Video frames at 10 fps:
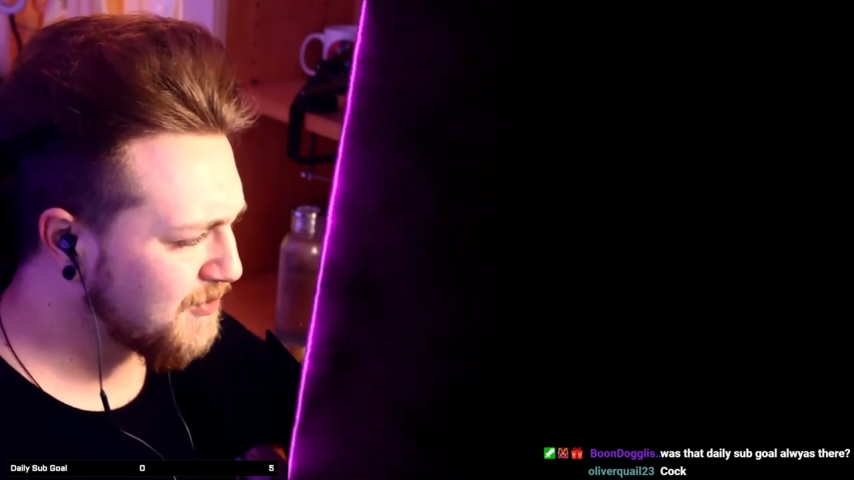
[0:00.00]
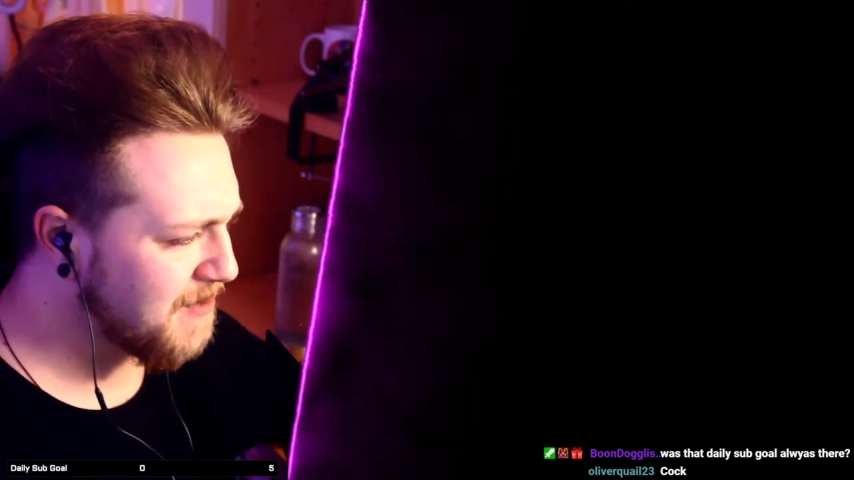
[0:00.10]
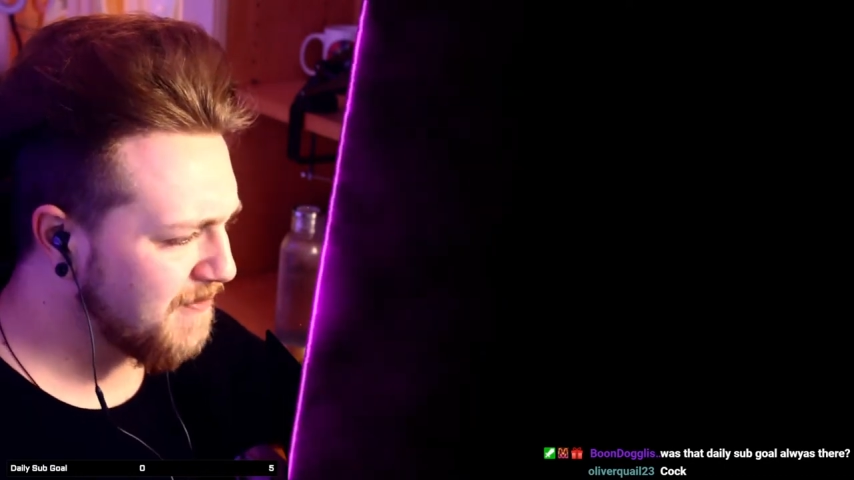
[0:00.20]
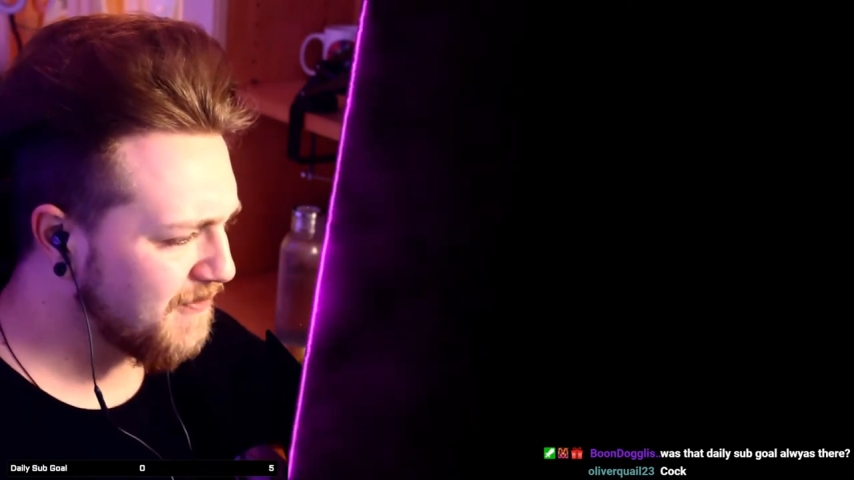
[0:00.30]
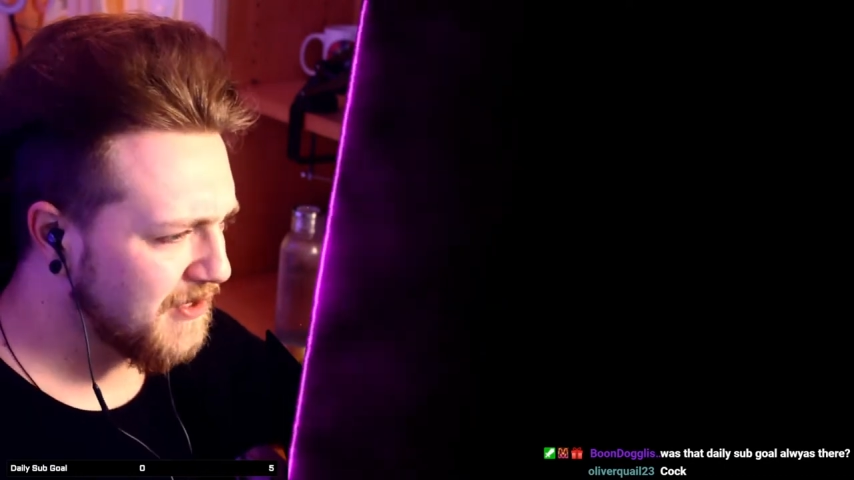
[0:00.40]
it's
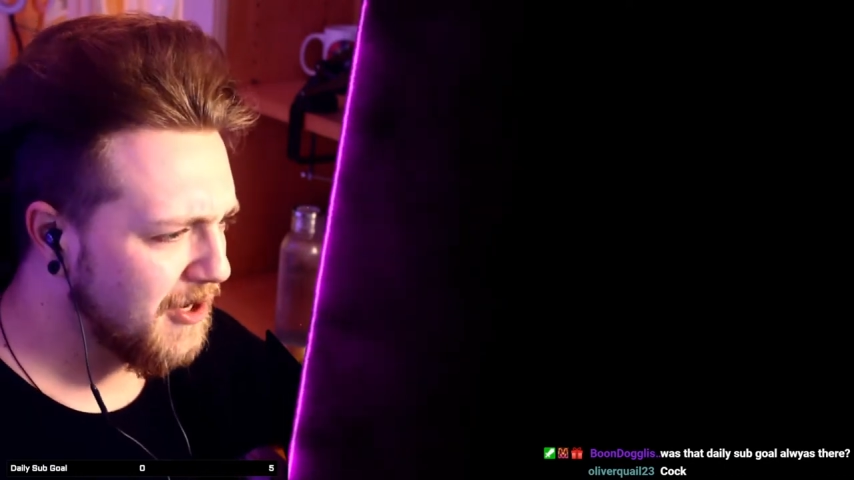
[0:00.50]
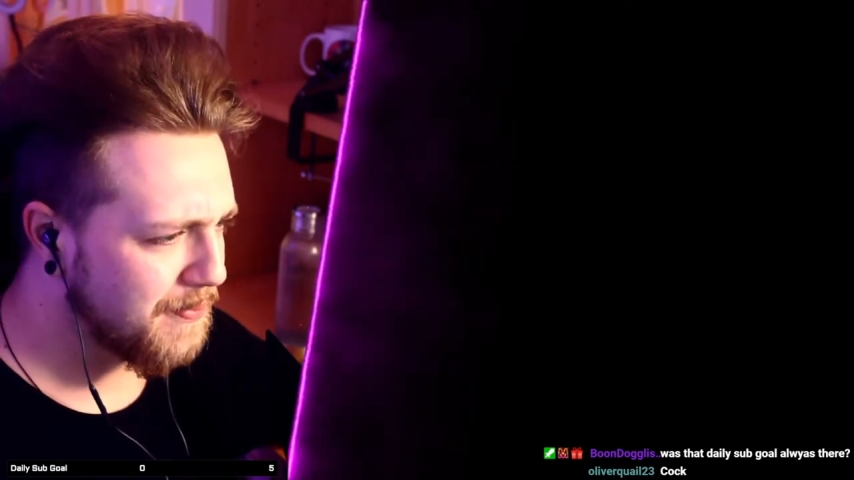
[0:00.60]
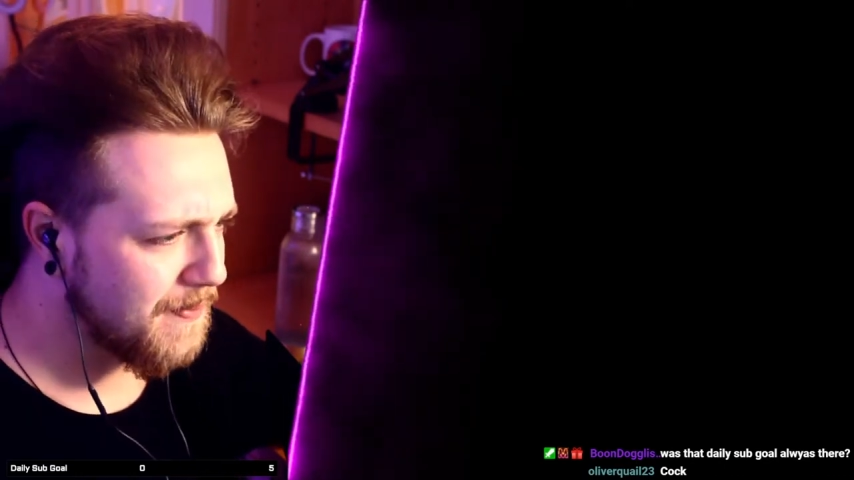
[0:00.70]
going to be fucking dope.